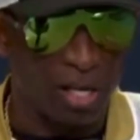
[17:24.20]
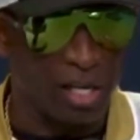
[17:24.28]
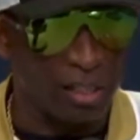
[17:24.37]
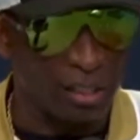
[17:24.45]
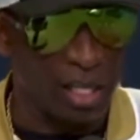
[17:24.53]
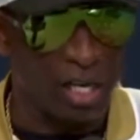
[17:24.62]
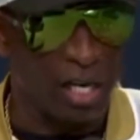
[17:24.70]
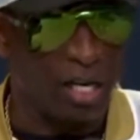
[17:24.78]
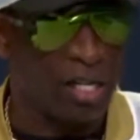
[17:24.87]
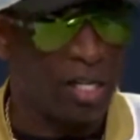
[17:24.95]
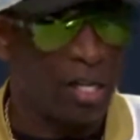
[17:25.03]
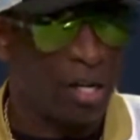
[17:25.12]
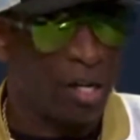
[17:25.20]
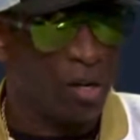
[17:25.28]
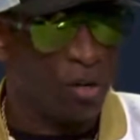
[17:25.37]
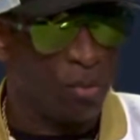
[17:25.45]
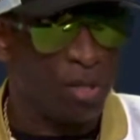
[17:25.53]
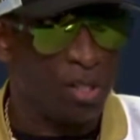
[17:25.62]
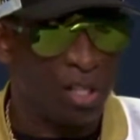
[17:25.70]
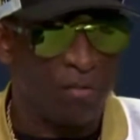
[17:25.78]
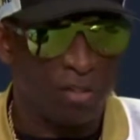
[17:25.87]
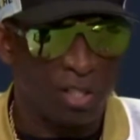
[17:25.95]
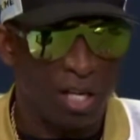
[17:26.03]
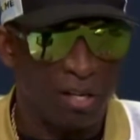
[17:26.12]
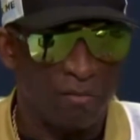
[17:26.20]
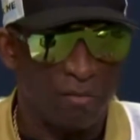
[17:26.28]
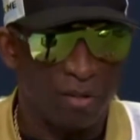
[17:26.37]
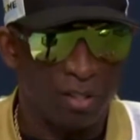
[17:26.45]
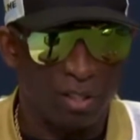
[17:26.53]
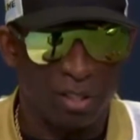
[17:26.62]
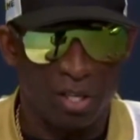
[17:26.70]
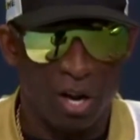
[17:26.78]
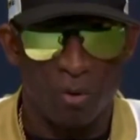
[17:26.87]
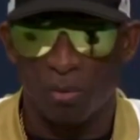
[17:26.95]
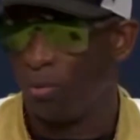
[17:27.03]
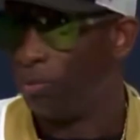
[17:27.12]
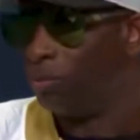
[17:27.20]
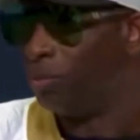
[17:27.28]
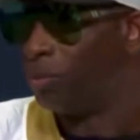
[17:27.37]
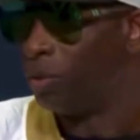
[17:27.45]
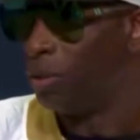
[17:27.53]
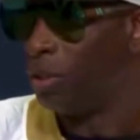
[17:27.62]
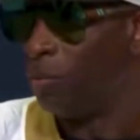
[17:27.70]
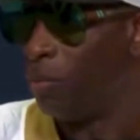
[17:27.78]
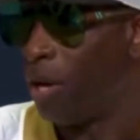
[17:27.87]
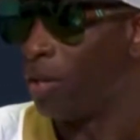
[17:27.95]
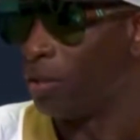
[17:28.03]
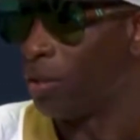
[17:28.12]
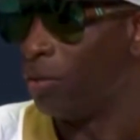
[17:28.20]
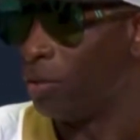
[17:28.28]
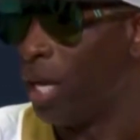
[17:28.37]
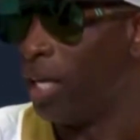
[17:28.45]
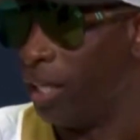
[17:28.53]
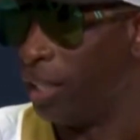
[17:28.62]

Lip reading: right now. He said, you putting the defense out there first? I said, no. Your brother's going to